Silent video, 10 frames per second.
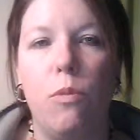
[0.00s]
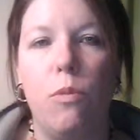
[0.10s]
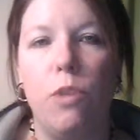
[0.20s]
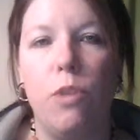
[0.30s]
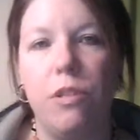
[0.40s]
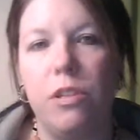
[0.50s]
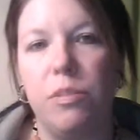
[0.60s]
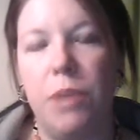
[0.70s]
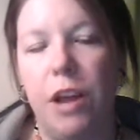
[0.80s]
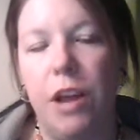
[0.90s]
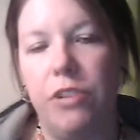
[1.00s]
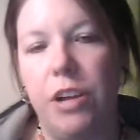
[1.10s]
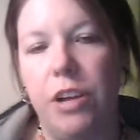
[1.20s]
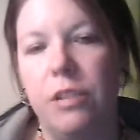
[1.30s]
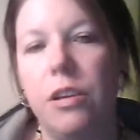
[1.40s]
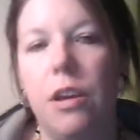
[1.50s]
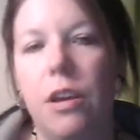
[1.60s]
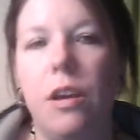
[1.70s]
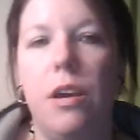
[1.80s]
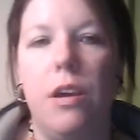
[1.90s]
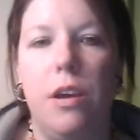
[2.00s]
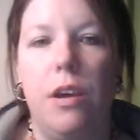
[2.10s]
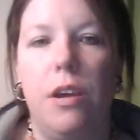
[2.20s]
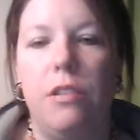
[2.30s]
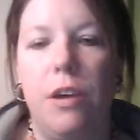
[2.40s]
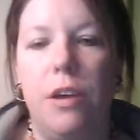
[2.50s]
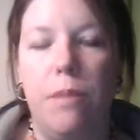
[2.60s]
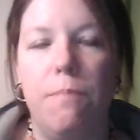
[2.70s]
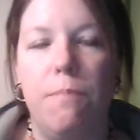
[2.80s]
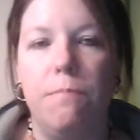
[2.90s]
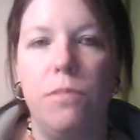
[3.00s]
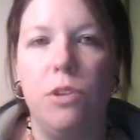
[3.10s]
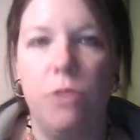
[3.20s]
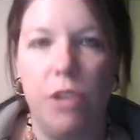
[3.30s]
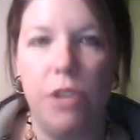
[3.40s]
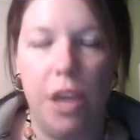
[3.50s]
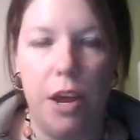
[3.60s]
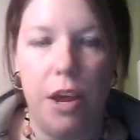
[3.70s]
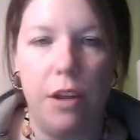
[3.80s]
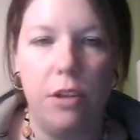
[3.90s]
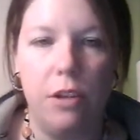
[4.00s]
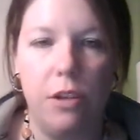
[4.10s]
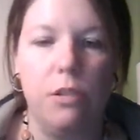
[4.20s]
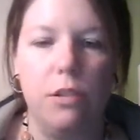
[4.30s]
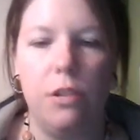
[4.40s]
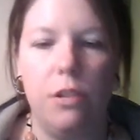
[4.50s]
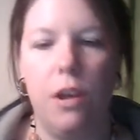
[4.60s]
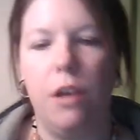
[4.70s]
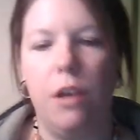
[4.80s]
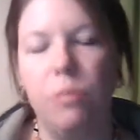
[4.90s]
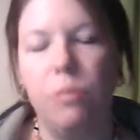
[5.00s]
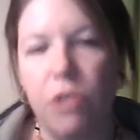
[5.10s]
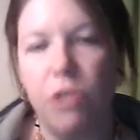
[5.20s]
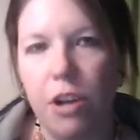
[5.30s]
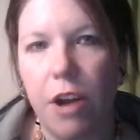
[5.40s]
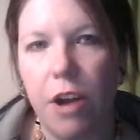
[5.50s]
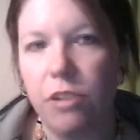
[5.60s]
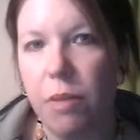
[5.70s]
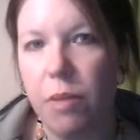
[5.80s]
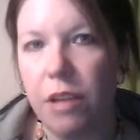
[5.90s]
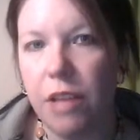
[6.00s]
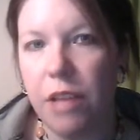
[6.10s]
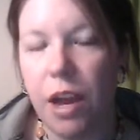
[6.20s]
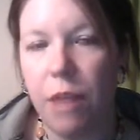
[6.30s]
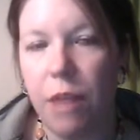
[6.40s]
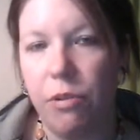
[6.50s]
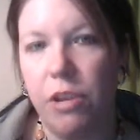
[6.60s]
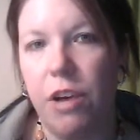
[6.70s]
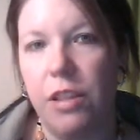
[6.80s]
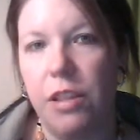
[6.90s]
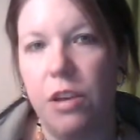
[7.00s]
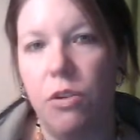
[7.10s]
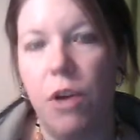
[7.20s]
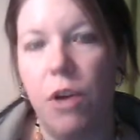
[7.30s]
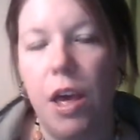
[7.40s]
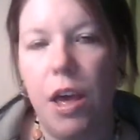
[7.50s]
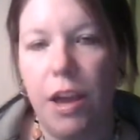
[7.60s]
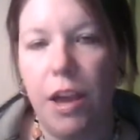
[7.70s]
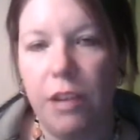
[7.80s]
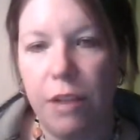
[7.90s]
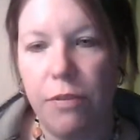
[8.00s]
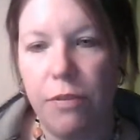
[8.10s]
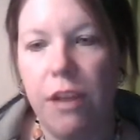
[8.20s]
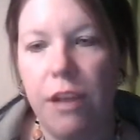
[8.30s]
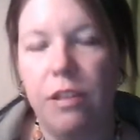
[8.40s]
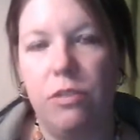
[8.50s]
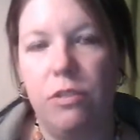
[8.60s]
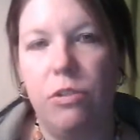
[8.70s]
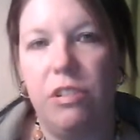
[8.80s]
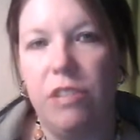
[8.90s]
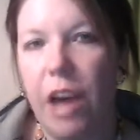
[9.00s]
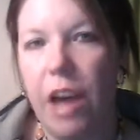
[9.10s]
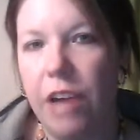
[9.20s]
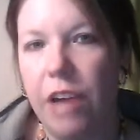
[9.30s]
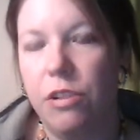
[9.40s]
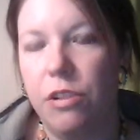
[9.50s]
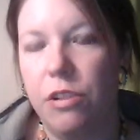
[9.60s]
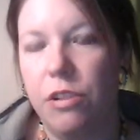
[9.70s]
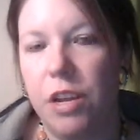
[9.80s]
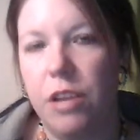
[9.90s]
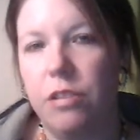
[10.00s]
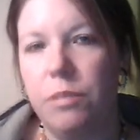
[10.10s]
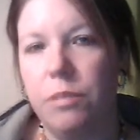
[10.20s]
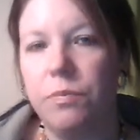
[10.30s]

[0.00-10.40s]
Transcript: with this project, and you really had some good interaction about that. I'm really glad that you identified that there was a tie to the readings